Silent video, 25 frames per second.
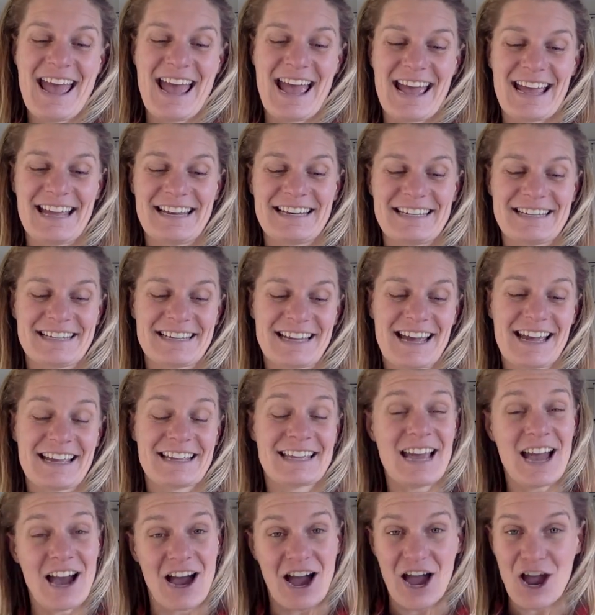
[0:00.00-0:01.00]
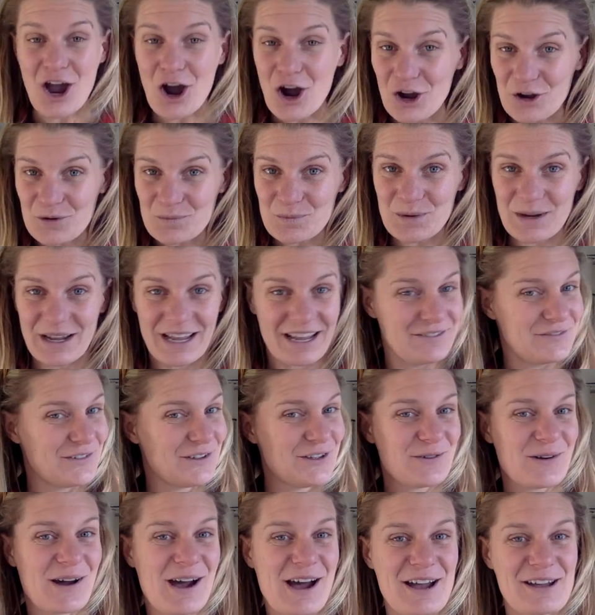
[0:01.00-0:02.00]
And I hope wherever
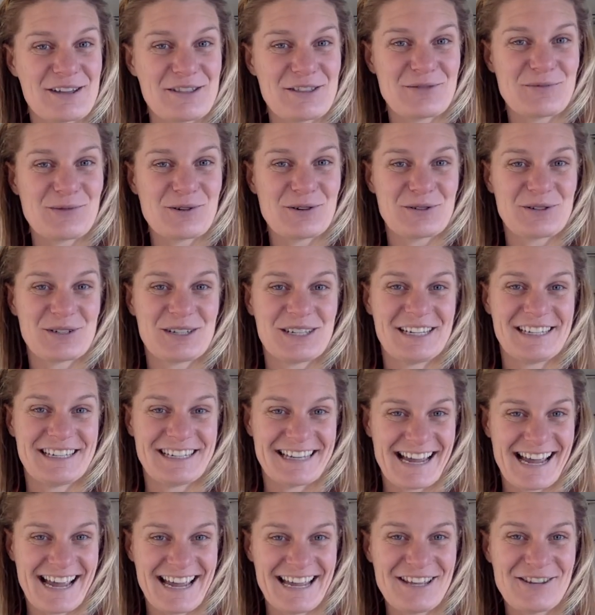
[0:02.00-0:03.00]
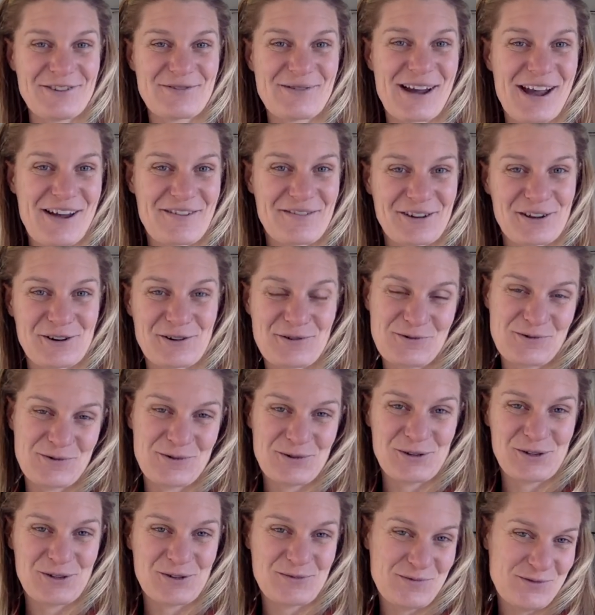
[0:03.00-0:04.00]
you are in the world today, you are having an
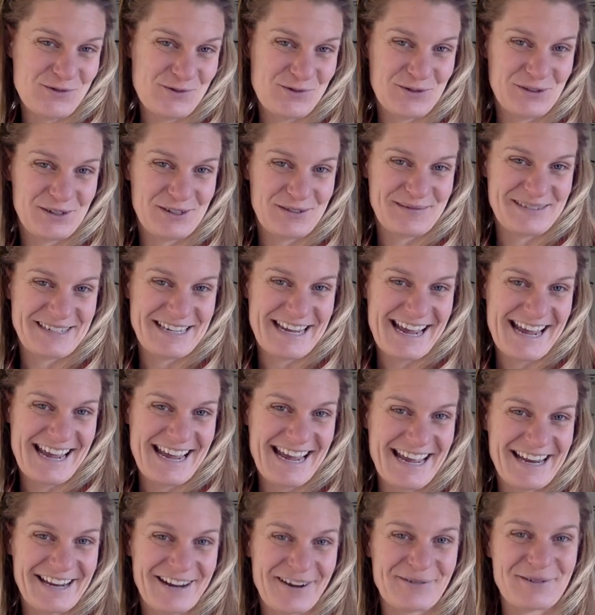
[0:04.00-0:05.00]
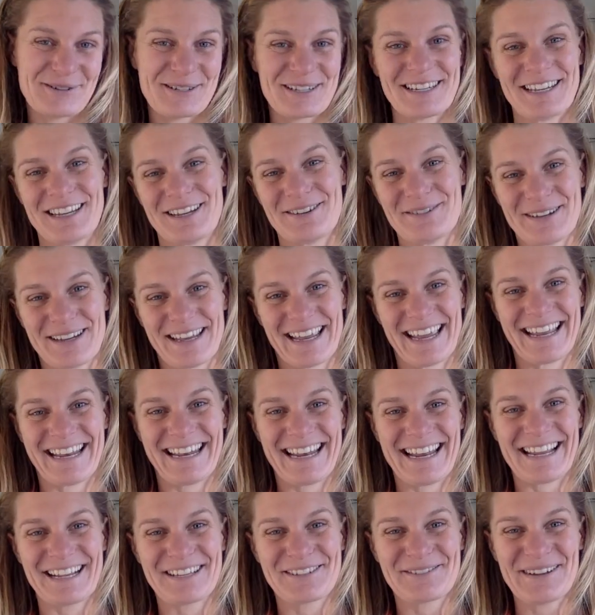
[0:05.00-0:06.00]
awesome, awesome day, and I will see you
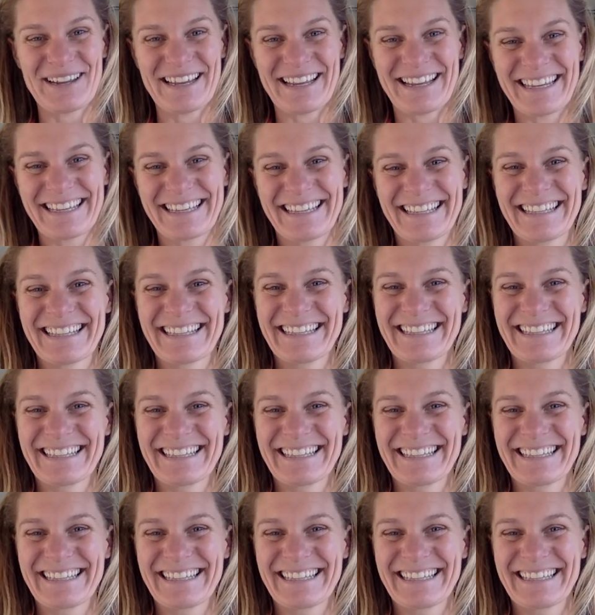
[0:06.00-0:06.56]
again next week.